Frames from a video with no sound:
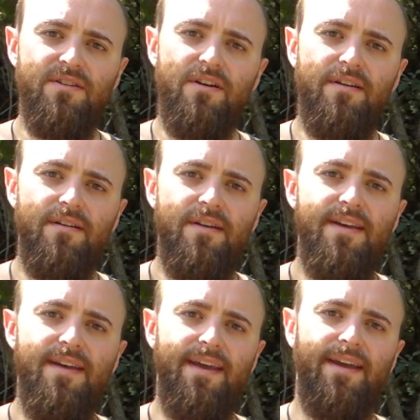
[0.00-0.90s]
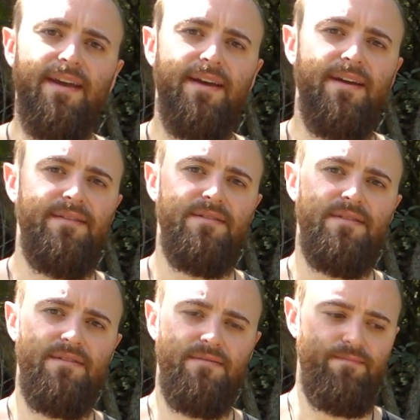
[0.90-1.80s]
on and
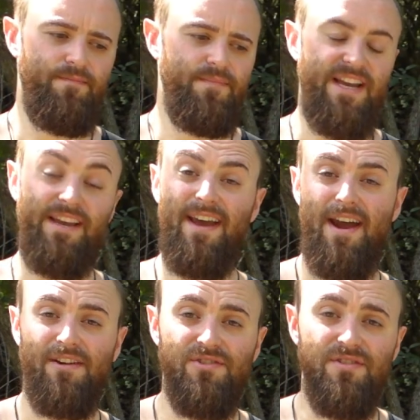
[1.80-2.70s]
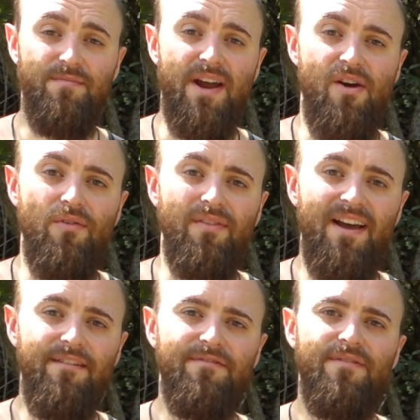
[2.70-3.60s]
take action in my own
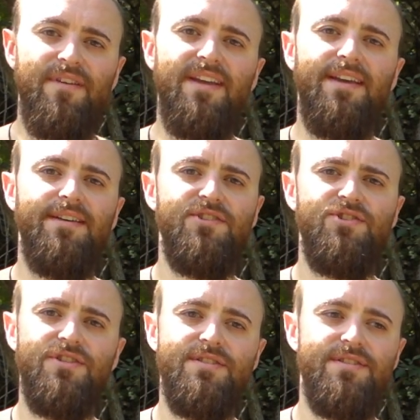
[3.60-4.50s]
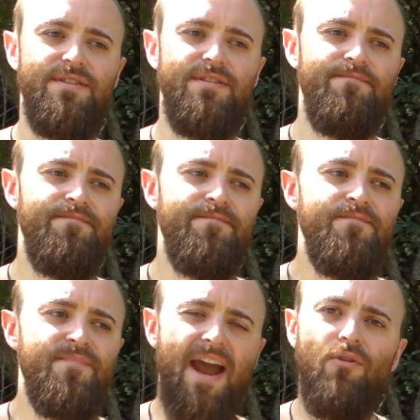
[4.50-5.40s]
life is just
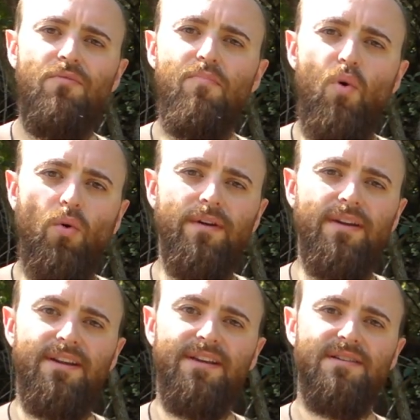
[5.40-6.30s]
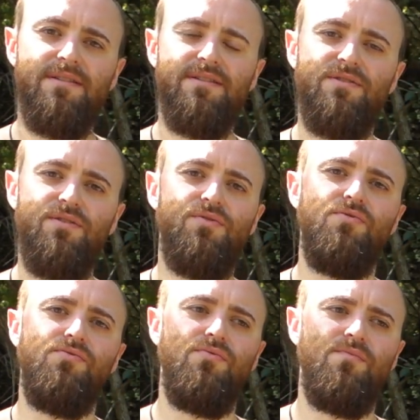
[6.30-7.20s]
how important it is
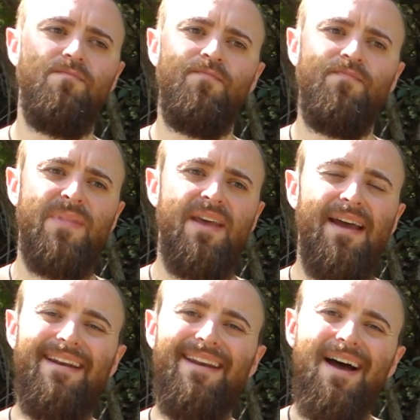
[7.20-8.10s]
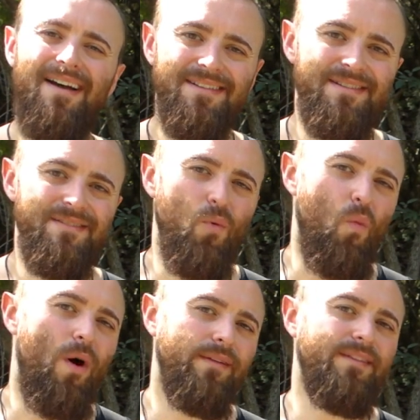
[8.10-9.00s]
to not
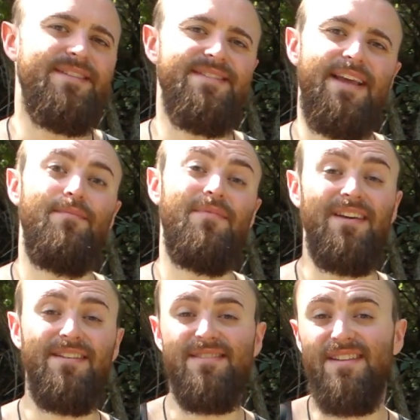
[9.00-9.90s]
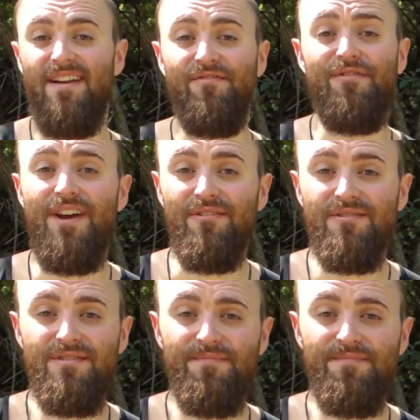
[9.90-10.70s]
want the same things as everyone else.